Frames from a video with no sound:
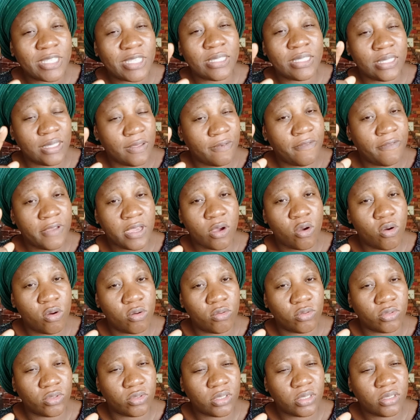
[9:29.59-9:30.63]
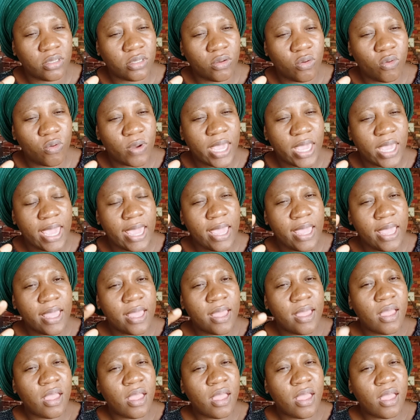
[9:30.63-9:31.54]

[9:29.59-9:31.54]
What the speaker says: it's difficult. Okay.